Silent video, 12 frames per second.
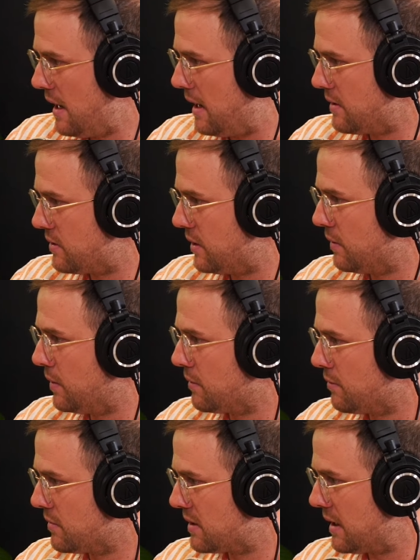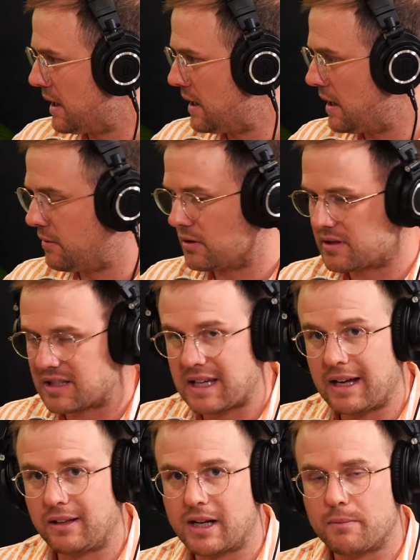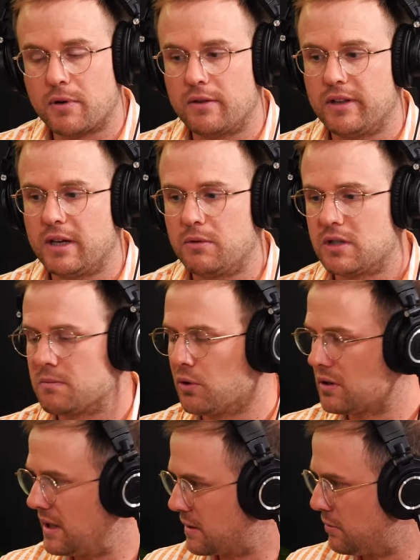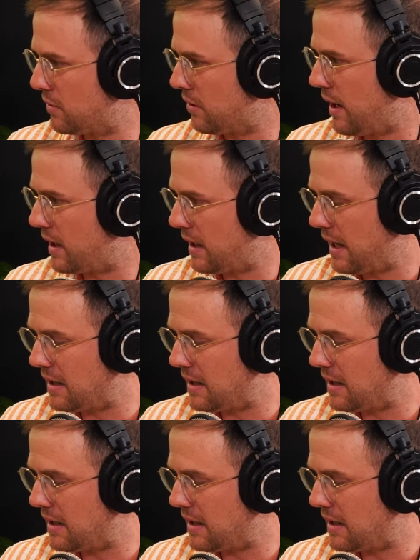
Uh, as Gino Wickman would say, oh, we've got Scaling Up over there, which is more textbook-like.